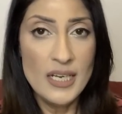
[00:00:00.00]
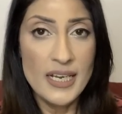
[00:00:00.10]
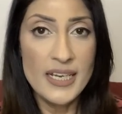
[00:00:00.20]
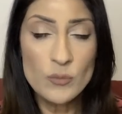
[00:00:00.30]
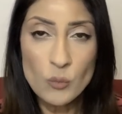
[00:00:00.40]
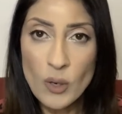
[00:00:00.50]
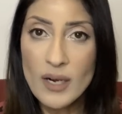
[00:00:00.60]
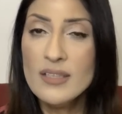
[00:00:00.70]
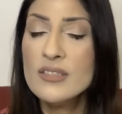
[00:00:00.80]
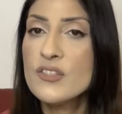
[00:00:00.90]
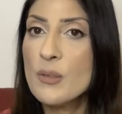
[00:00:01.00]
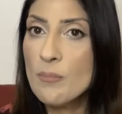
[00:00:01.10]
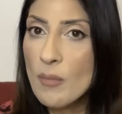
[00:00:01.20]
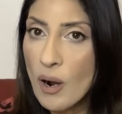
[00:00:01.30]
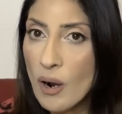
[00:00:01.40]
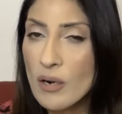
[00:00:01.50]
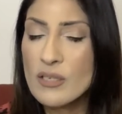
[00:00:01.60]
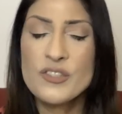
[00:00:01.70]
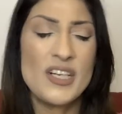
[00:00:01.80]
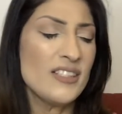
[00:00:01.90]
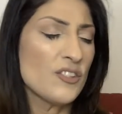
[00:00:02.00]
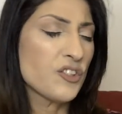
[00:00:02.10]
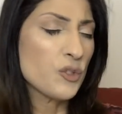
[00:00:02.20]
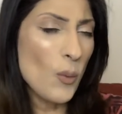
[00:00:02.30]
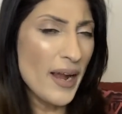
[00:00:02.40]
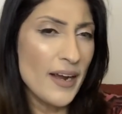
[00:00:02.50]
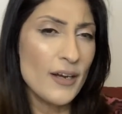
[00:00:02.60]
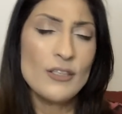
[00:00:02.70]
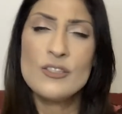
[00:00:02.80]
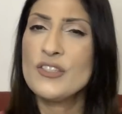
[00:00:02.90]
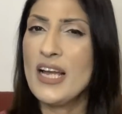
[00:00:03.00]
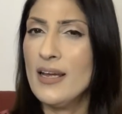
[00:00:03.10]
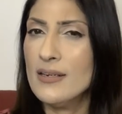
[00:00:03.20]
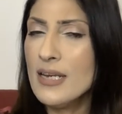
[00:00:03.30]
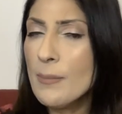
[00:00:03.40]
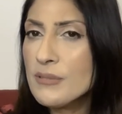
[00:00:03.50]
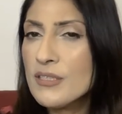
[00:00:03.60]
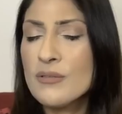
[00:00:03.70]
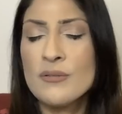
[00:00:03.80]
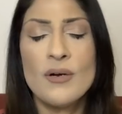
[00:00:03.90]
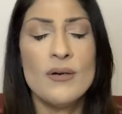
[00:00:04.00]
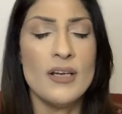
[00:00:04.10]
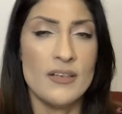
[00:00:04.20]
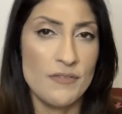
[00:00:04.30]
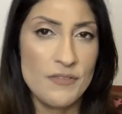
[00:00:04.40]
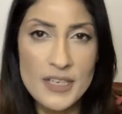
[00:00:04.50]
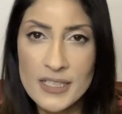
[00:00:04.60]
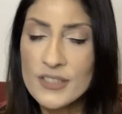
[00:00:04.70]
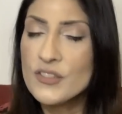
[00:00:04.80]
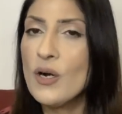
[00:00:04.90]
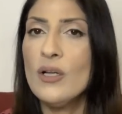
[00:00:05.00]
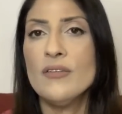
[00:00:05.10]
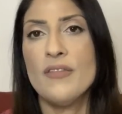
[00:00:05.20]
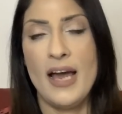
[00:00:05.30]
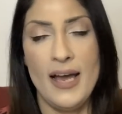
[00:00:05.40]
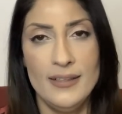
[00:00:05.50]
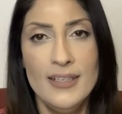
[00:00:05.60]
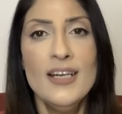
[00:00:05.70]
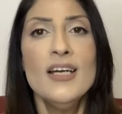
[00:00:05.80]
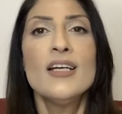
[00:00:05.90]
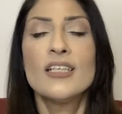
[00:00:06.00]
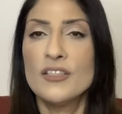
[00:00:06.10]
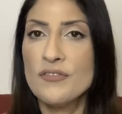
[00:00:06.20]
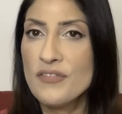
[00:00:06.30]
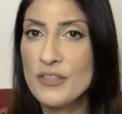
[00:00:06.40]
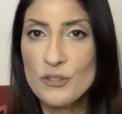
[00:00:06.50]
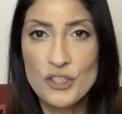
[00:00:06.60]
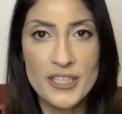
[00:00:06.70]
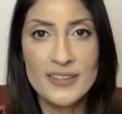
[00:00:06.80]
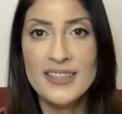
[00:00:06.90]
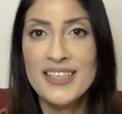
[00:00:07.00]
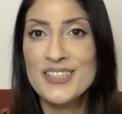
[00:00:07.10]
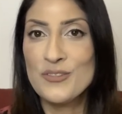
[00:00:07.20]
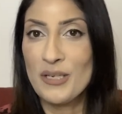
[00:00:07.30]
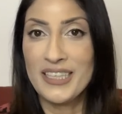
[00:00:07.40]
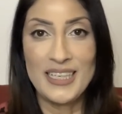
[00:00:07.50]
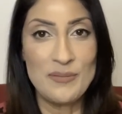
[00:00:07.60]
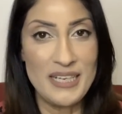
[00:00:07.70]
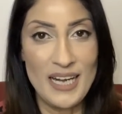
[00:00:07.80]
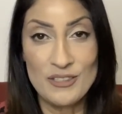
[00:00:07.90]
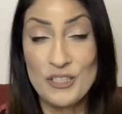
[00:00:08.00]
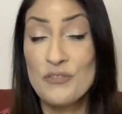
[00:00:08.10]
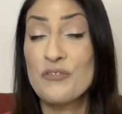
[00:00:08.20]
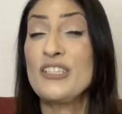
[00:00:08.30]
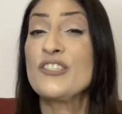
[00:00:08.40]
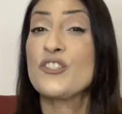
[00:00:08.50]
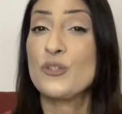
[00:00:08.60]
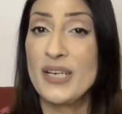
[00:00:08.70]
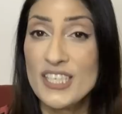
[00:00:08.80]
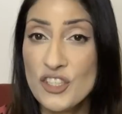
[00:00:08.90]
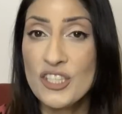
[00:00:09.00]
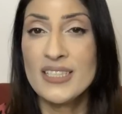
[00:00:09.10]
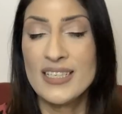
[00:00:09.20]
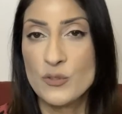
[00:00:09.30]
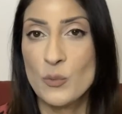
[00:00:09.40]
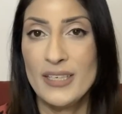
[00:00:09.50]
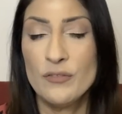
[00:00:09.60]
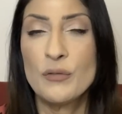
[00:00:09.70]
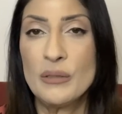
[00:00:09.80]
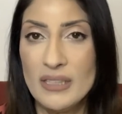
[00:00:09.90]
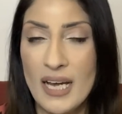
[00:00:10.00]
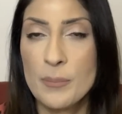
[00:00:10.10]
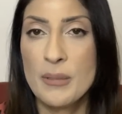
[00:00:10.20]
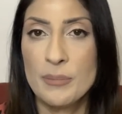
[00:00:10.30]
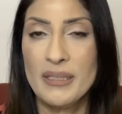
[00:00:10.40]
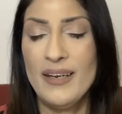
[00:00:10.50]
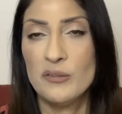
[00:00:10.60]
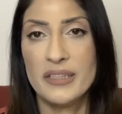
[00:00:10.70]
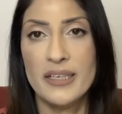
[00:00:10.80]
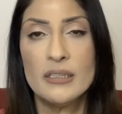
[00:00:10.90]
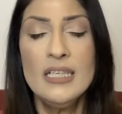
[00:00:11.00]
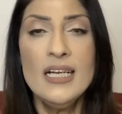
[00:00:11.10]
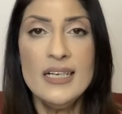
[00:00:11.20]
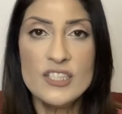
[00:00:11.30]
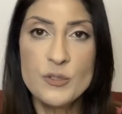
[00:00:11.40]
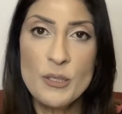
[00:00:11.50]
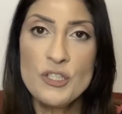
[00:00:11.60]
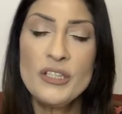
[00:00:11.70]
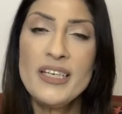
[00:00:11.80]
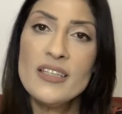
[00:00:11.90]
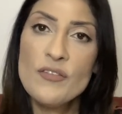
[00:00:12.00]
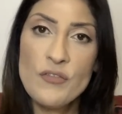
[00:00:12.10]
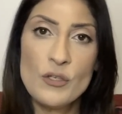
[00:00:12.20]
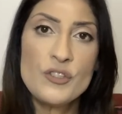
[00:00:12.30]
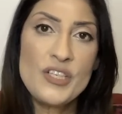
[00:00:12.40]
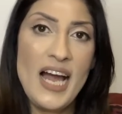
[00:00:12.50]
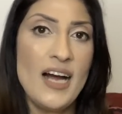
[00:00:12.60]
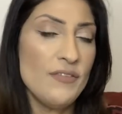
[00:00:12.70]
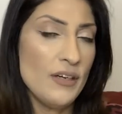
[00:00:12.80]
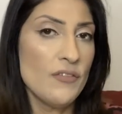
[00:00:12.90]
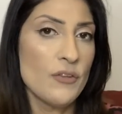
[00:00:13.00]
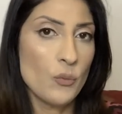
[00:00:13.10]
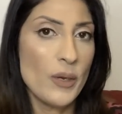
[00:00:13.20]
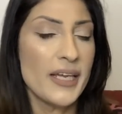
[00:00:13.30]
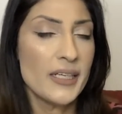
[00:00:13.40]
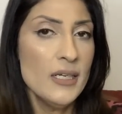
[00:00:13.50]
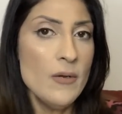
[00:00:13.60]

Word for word: It was Mars and squares and Neptune and Venus, all of that. Confusion is what it came down to, frustration as well for a lot of people out there, especially in the first half of the week.